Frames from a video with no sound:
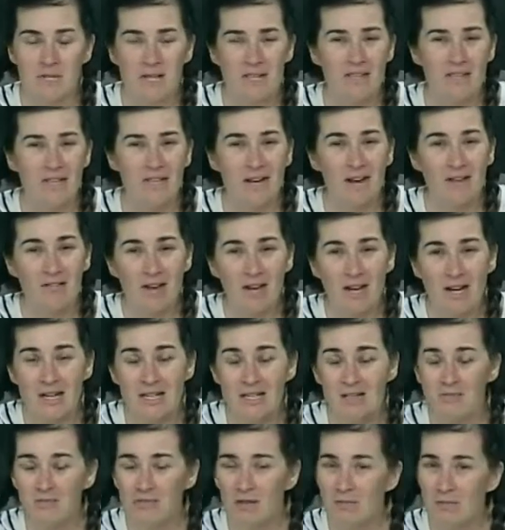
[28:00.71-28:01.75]
And then I read a
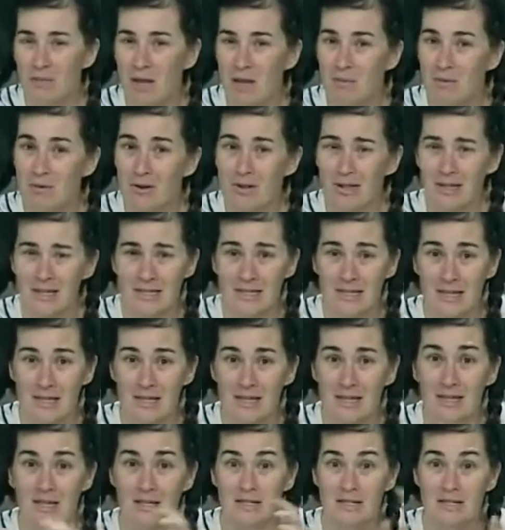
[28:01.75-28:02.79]
different paper that said
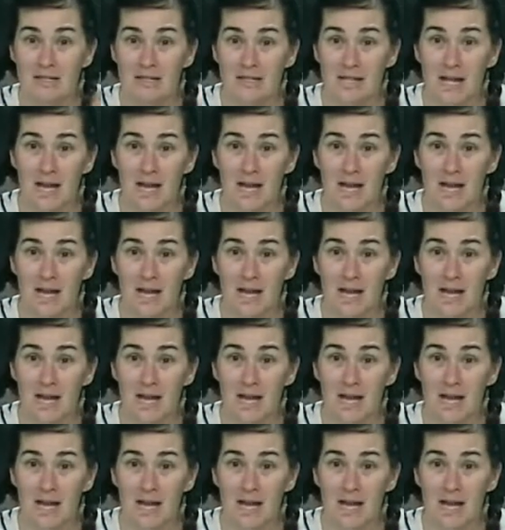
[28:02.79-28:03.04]
they